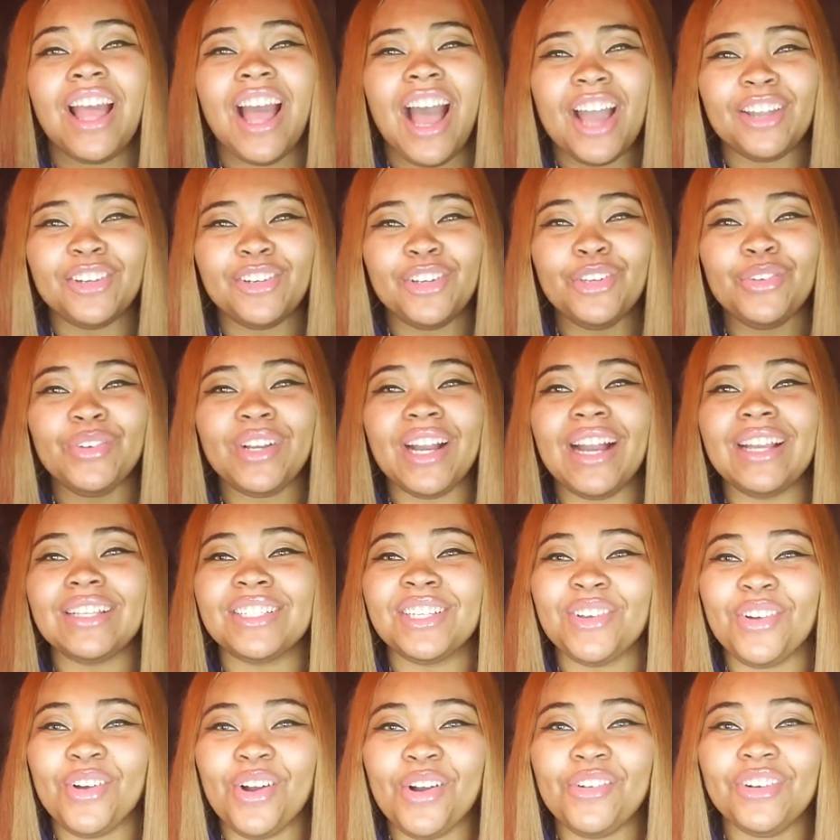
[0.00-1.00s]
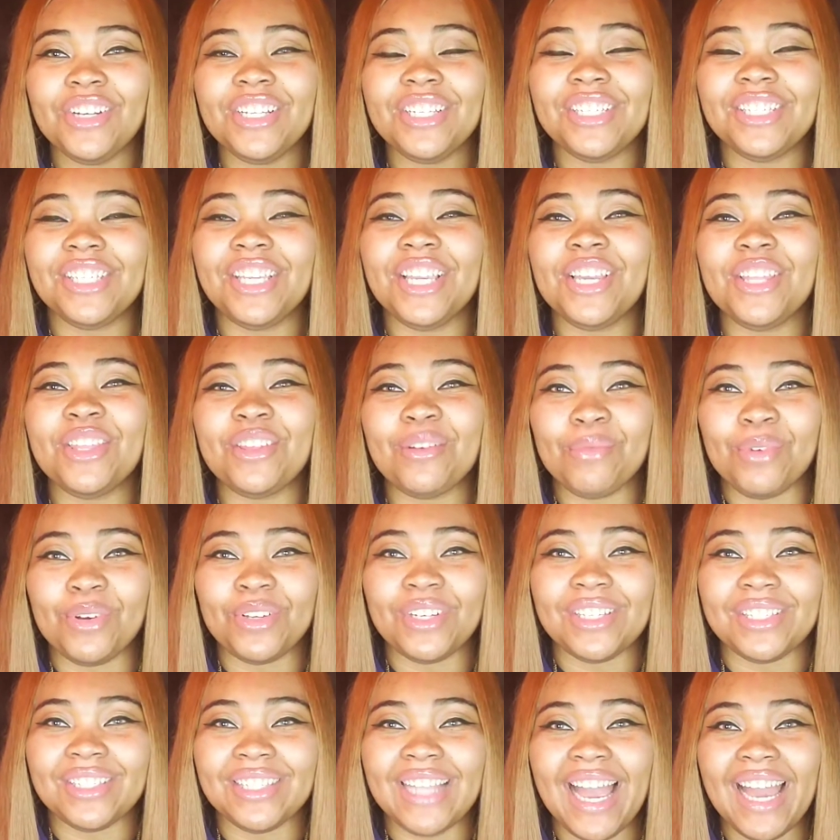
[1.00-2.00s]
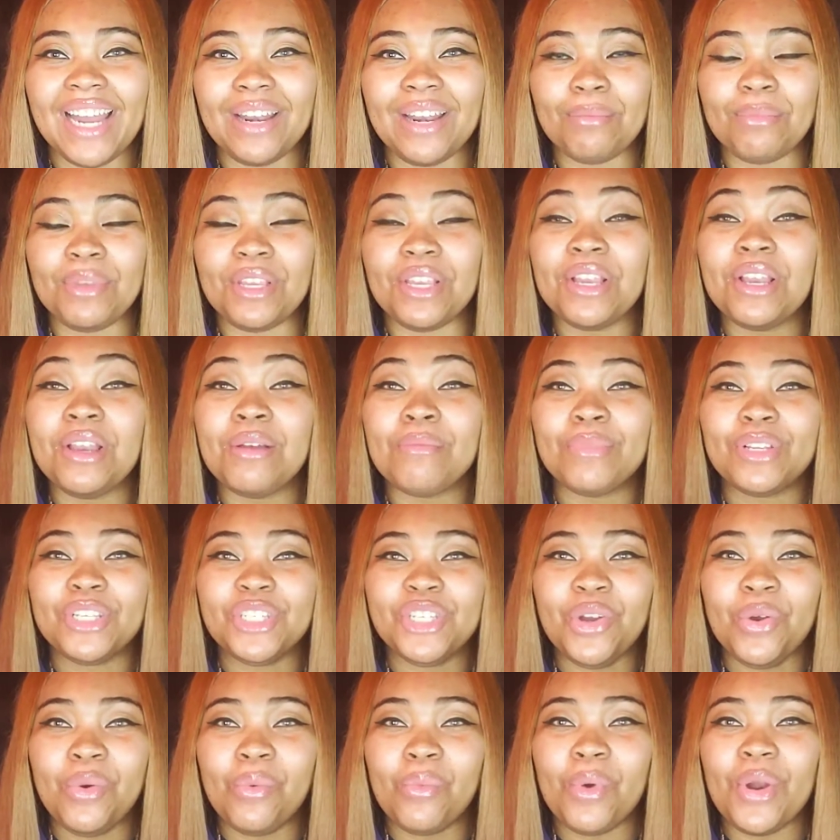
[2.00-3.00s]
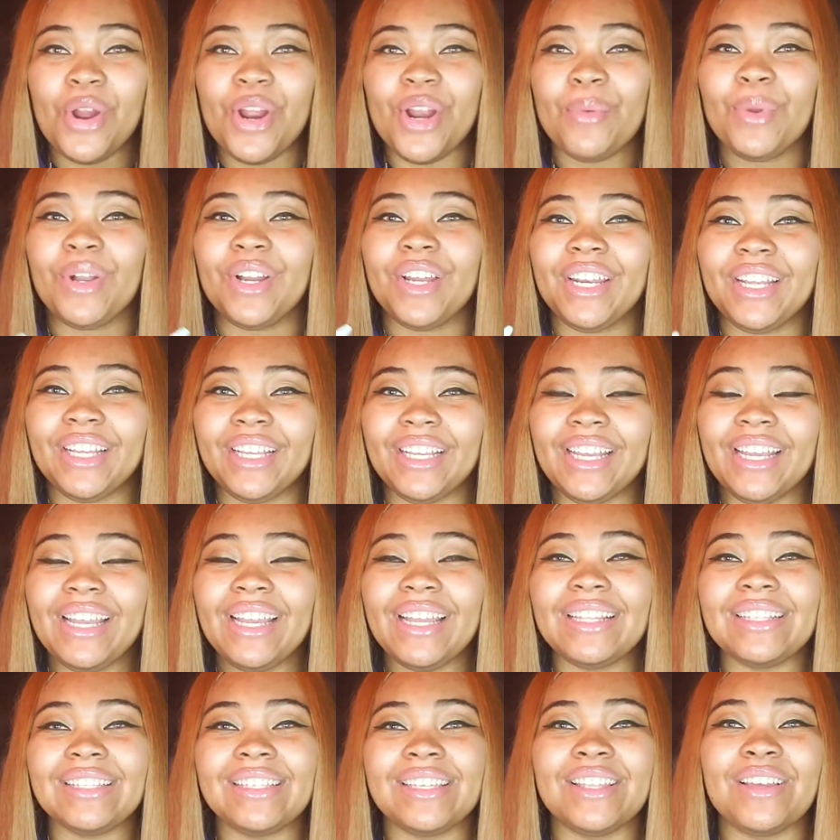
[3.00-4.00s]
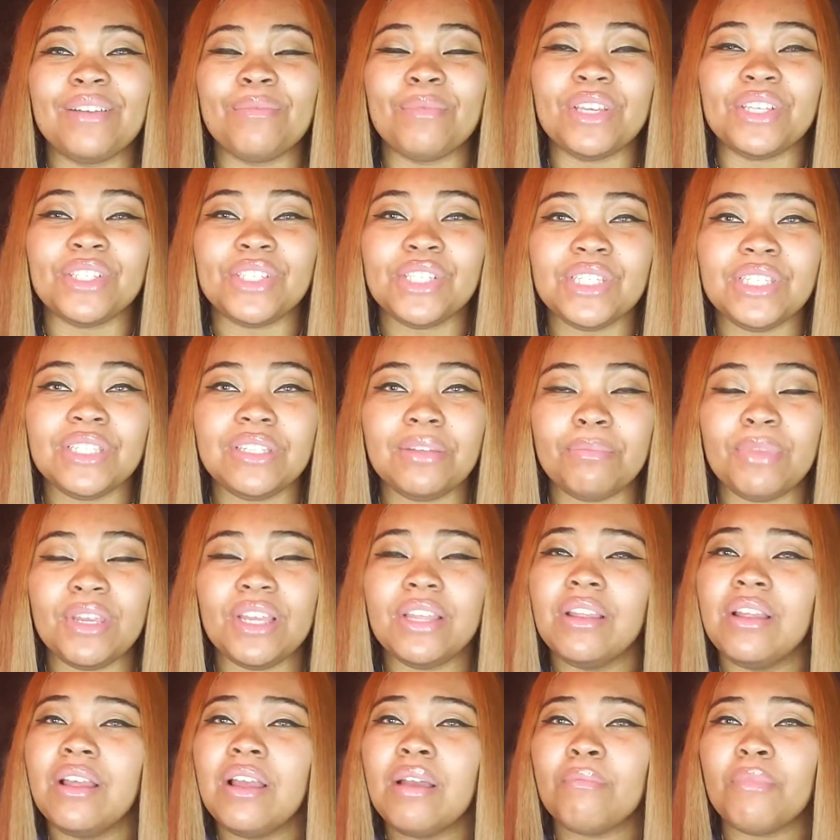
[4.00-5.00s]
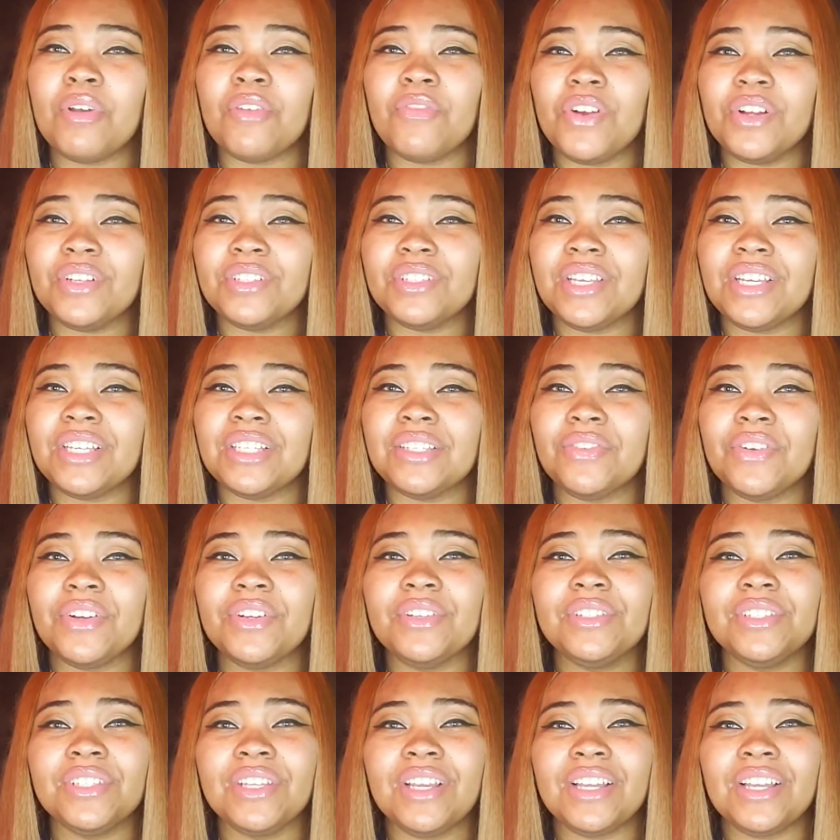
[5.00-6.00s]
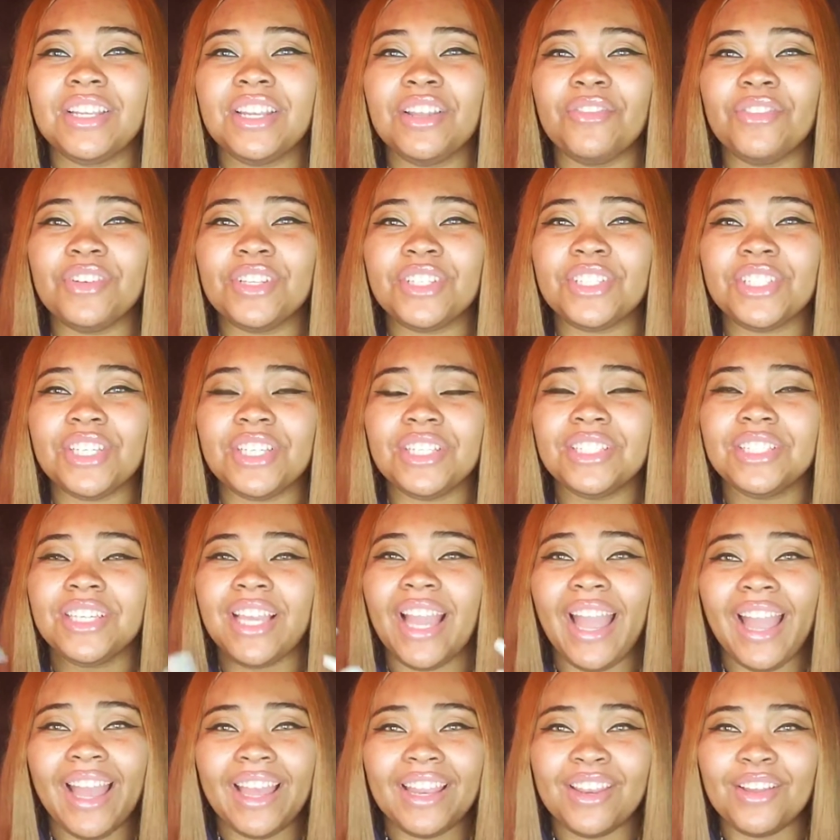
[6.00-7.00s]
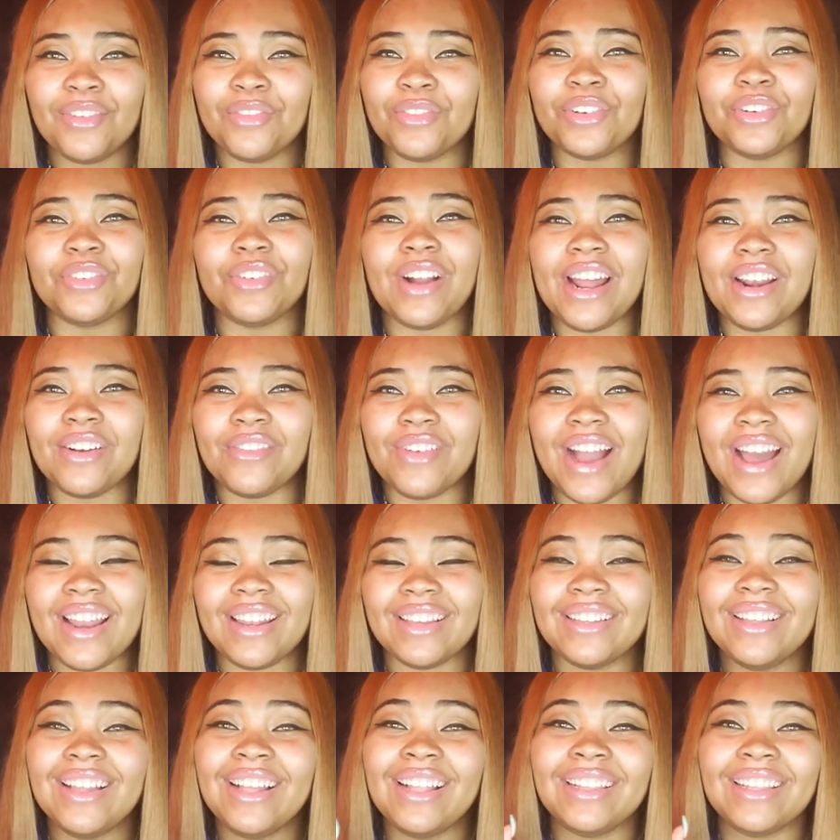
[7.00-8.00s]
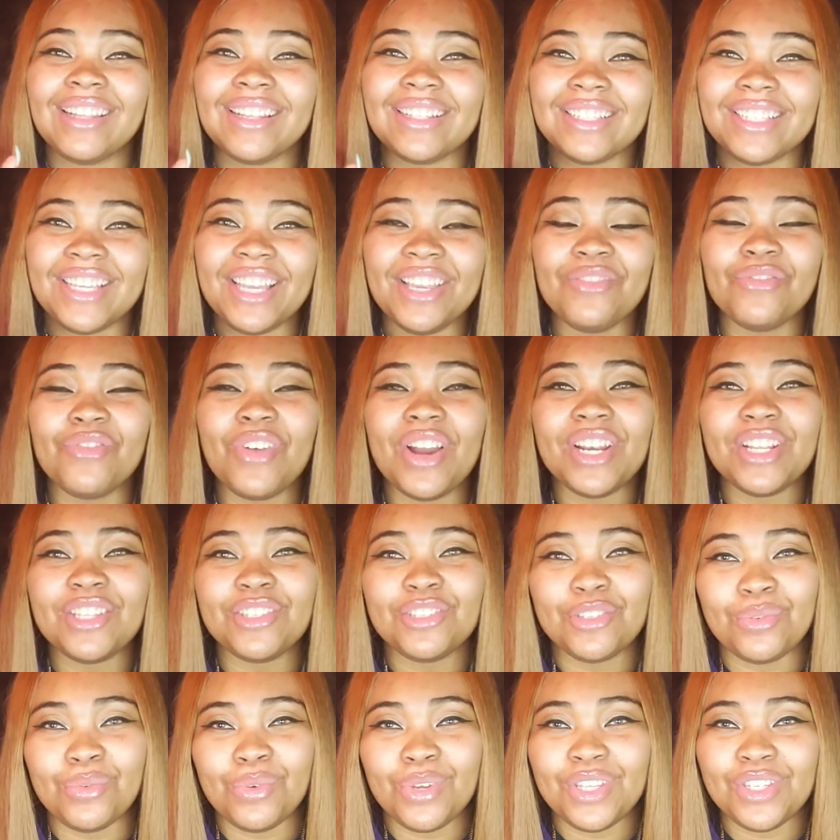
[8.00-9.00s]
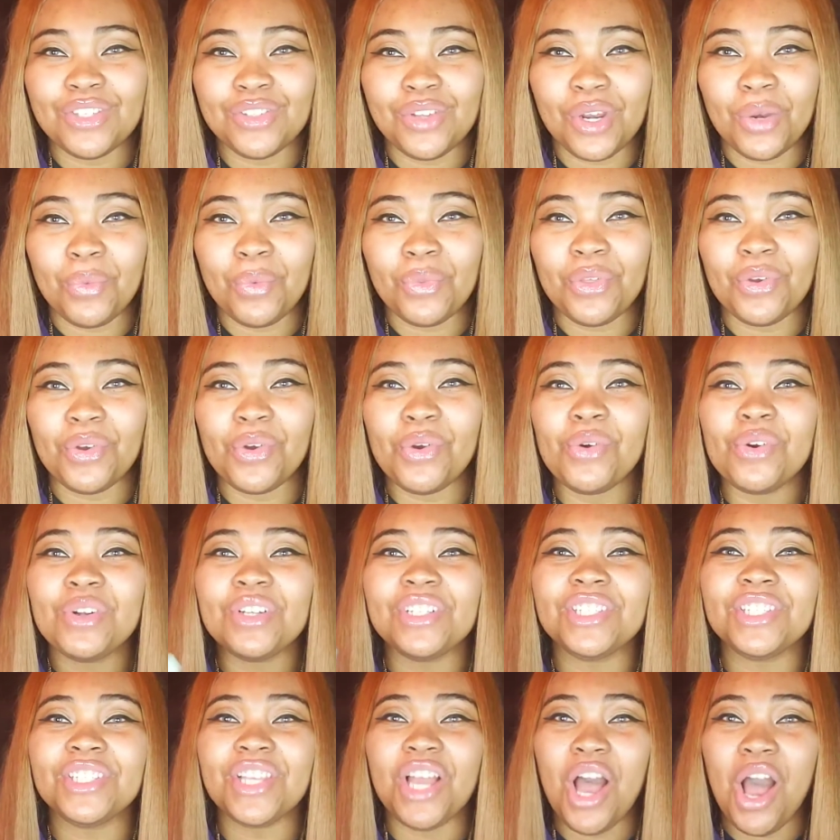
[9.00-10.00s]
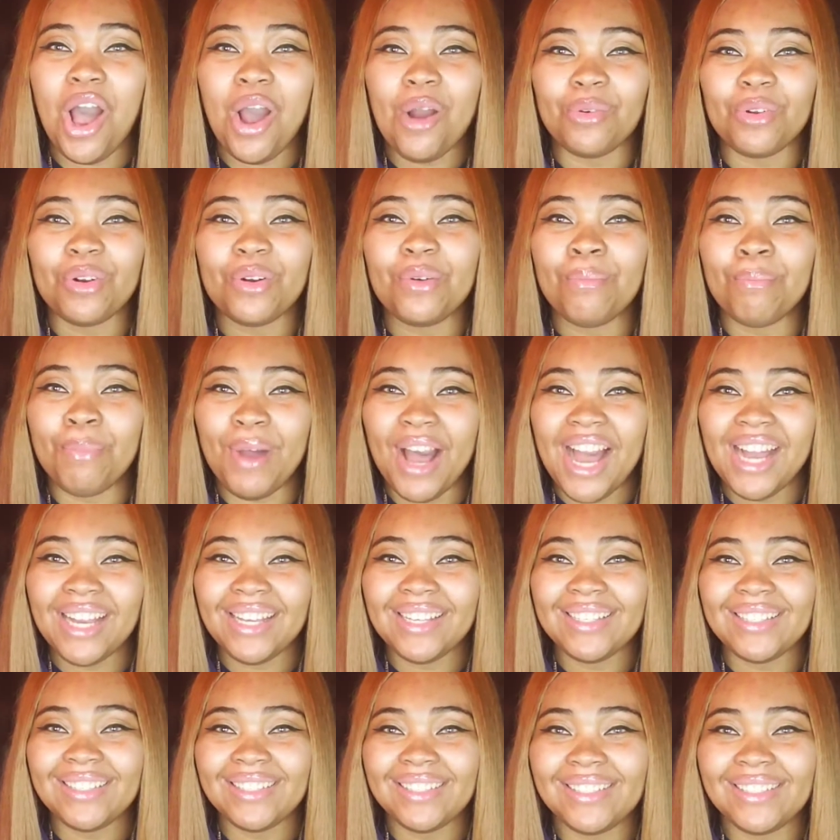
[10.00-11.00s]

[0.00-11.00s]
I know you guys can already see them on the side of me, but don't worry, we're going to get into them in just a bit. But first things first, enough of the chit chat, enough of the rada rada. Let's get right into it, starting with, of course, our box.